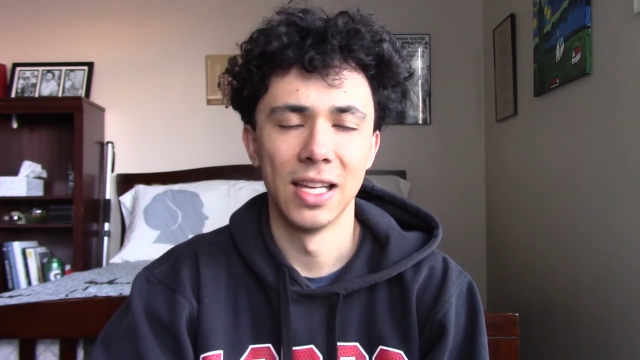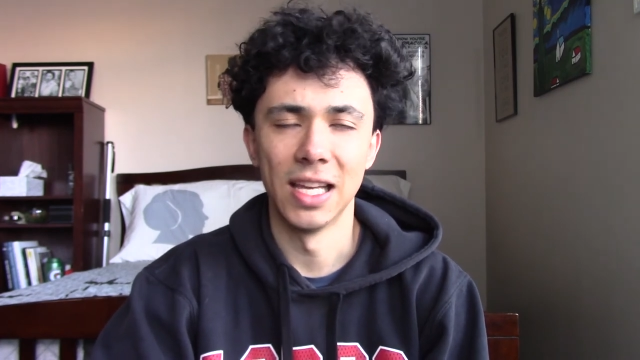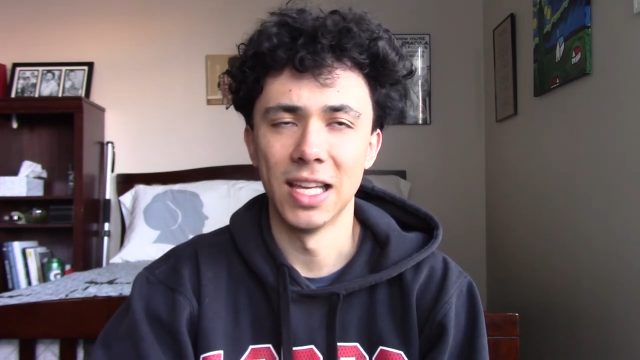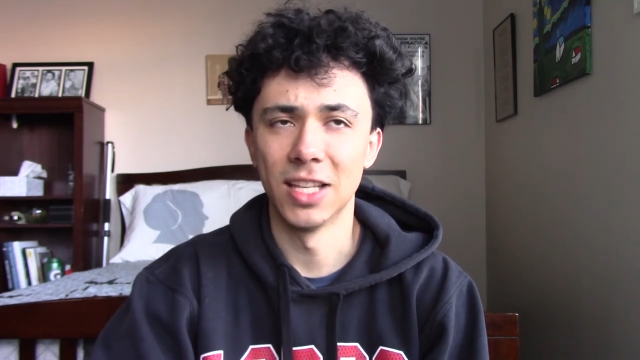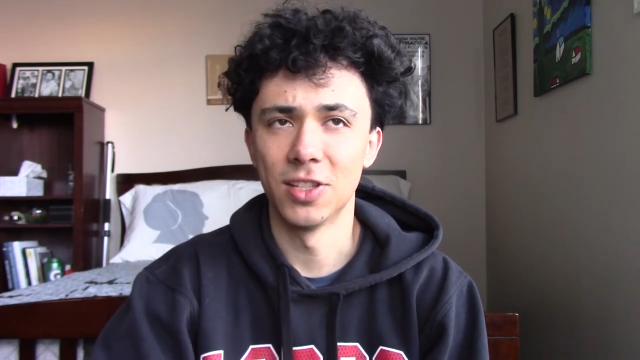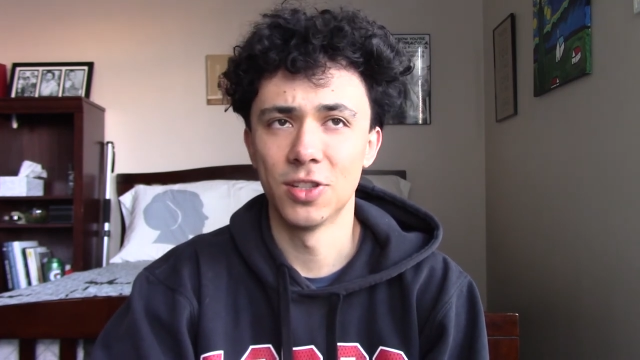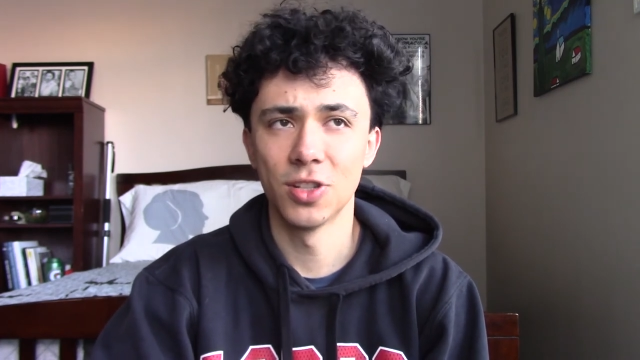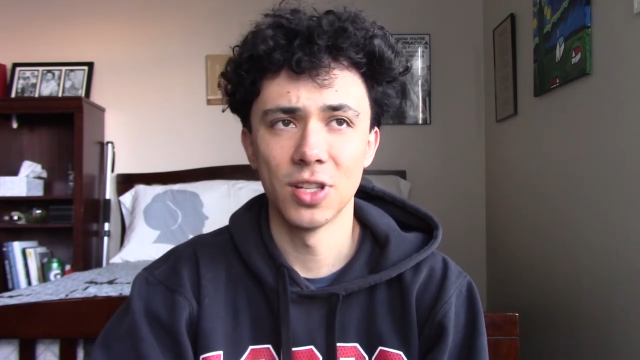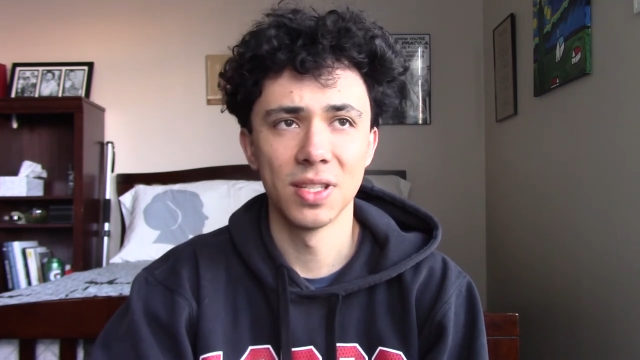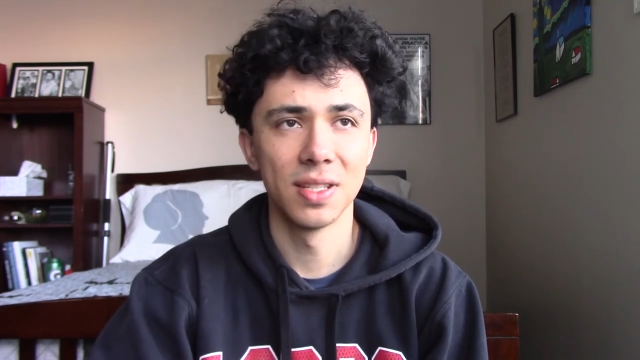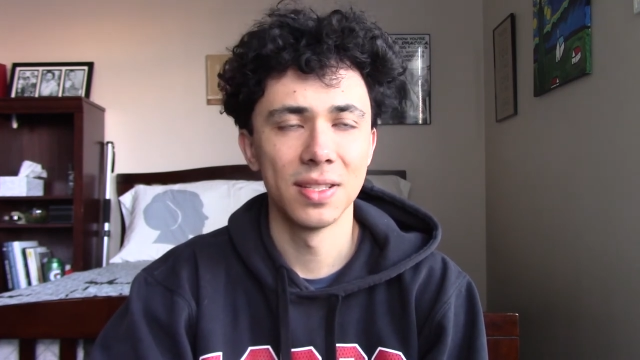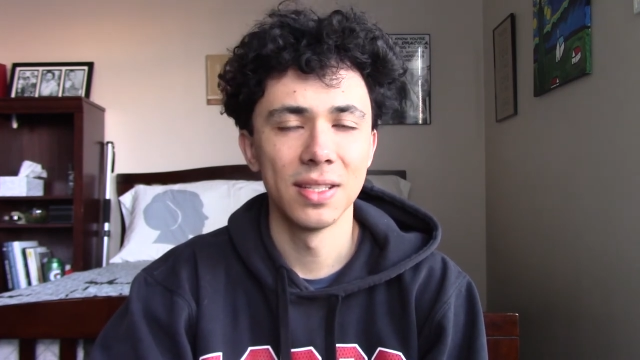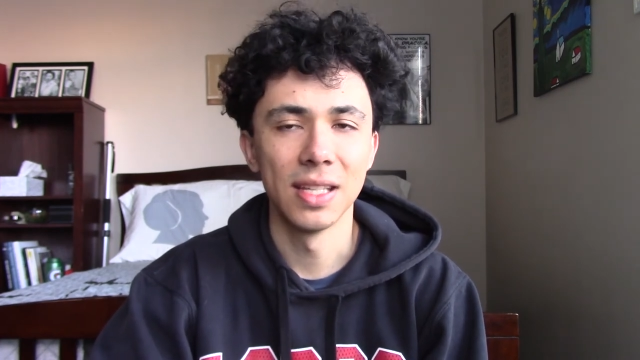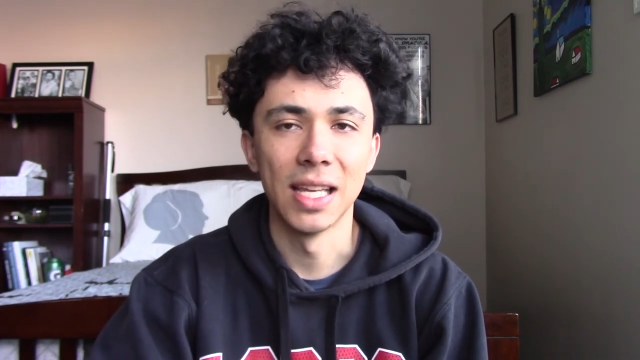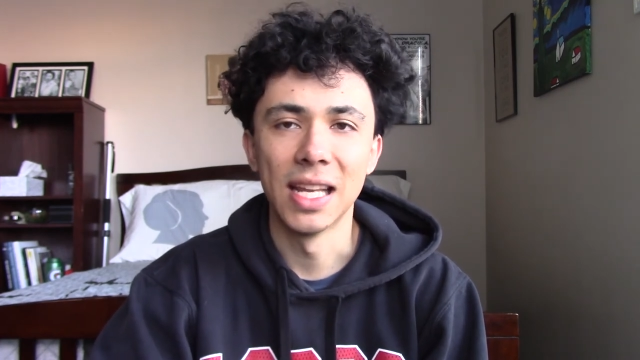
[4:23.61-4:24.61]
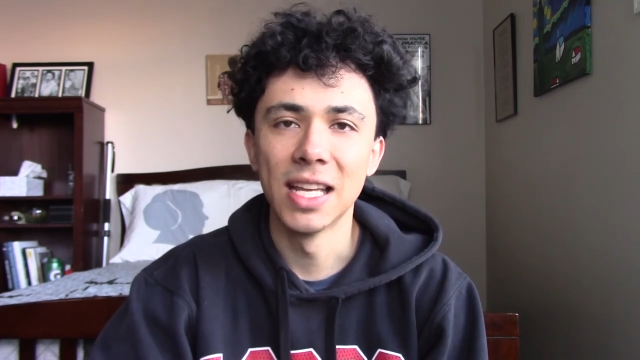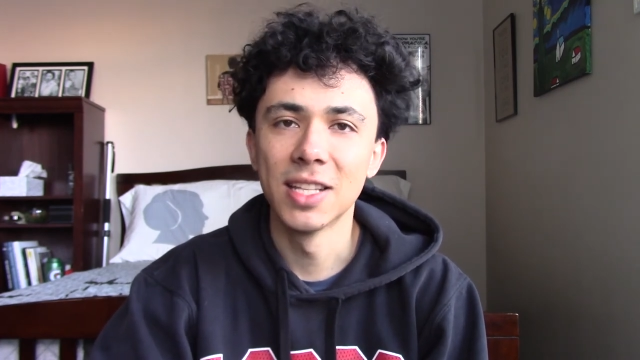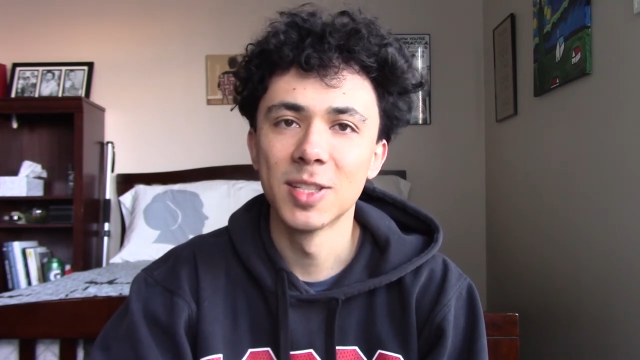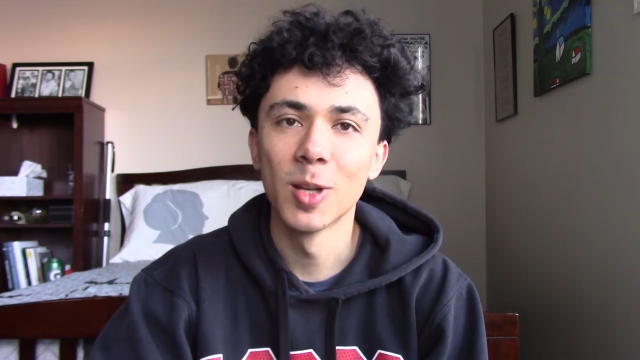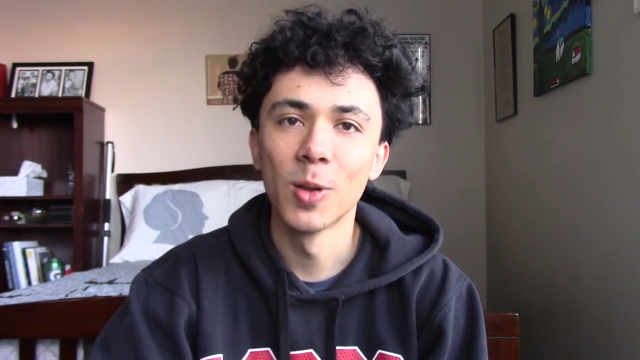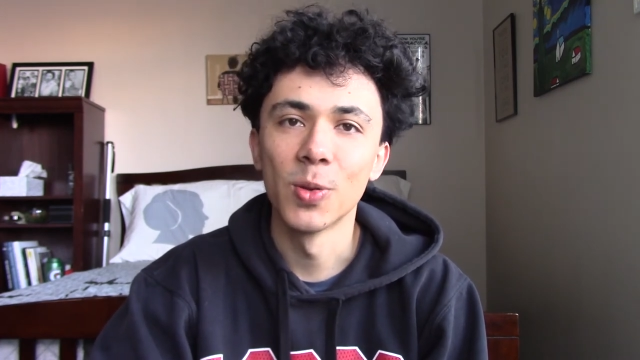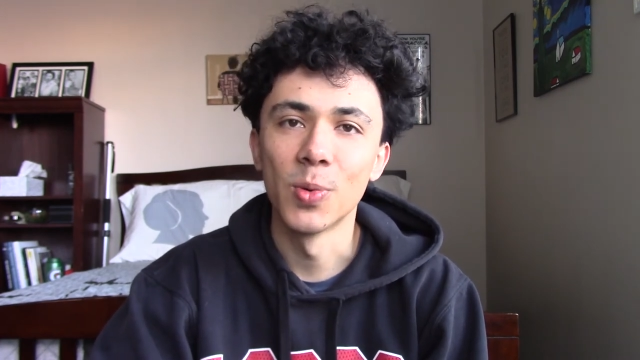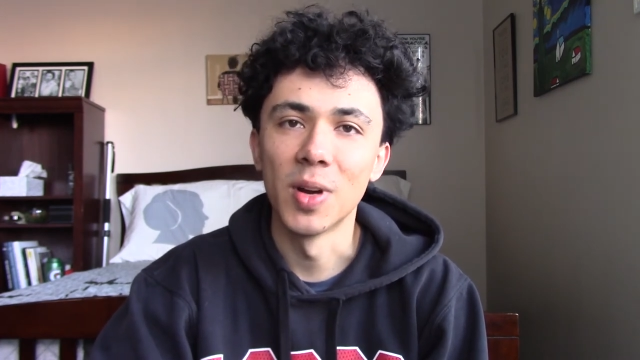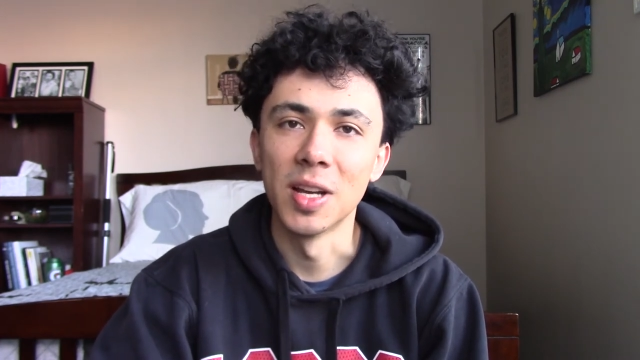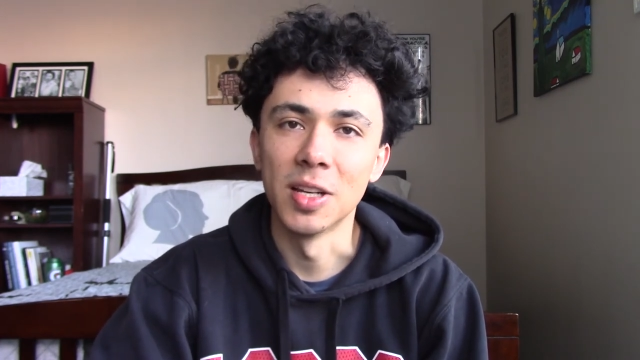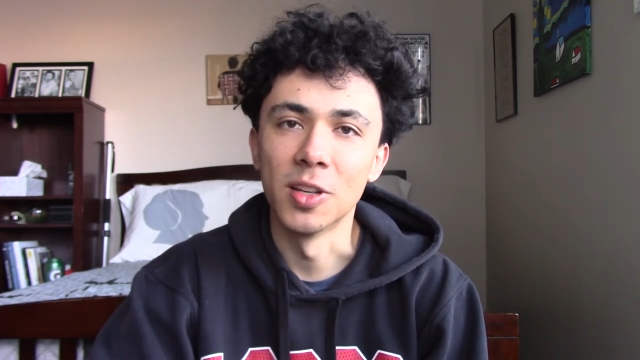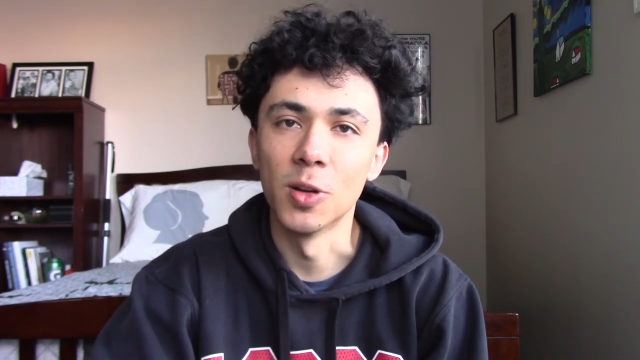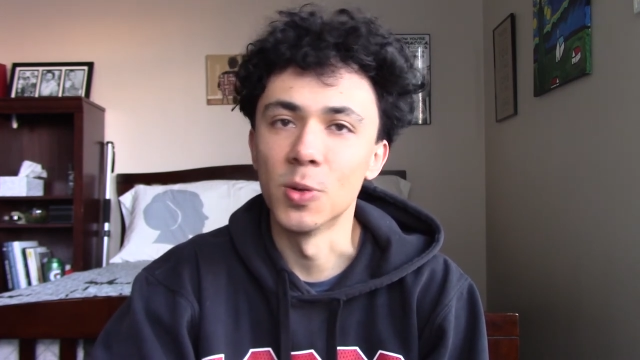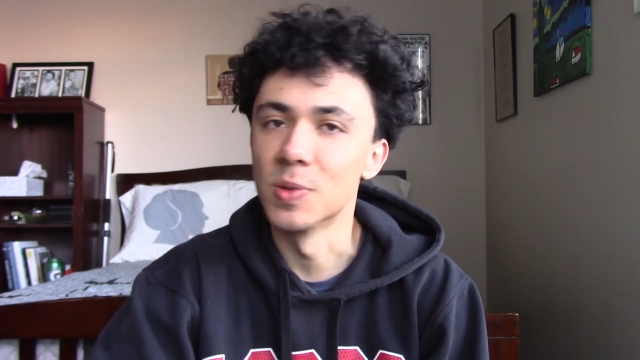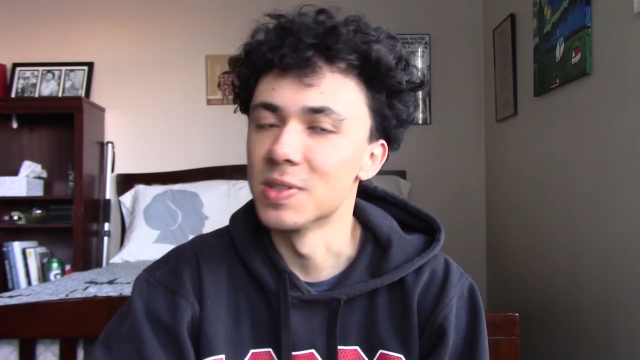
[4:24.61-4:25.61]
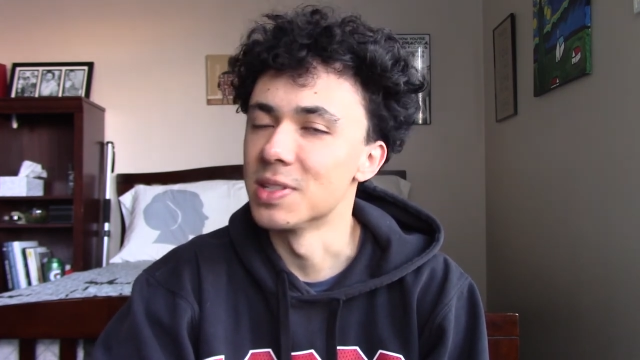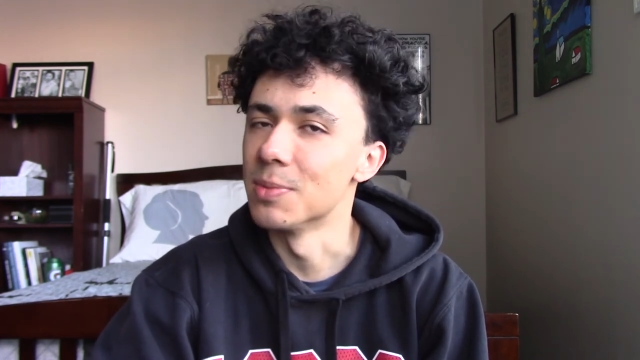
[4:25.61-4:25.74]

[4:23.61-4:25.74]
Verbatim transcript: It just, it hits all the right notes